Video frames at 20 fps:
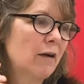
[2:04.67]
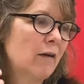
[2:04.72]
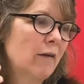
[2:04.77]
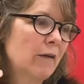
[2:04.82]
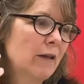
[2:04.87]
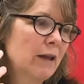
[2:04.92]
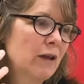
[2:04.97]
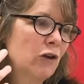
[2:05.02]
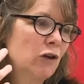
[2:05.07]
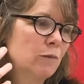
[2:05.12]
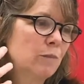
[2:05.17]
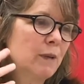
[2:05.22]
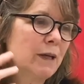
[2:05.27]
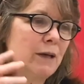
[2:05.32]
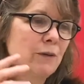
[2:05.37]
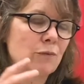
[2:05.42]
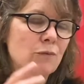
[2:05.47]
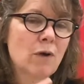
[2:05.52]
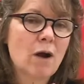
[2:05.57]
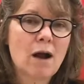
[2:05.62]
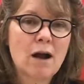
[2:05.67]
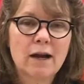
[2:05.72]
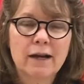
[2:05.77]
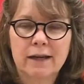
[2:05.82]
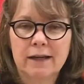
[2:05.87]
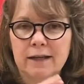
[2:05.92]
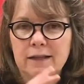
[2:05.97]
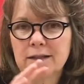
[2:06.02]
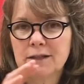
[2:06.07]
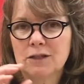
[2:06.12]
It could be
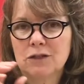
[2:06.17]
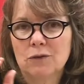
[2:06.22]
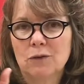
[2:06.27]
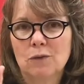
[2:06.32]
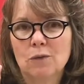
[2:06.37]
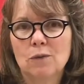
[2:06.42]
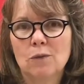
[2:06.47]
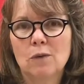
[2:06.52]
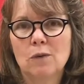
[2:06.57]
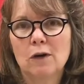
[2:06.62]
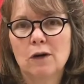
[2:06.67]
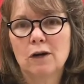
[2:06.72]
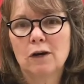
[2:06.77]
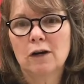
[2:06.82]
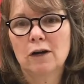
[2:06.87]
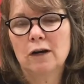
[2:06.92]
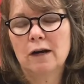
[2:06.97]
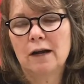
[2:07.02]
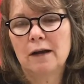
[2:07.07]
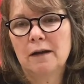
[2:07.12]
rockets or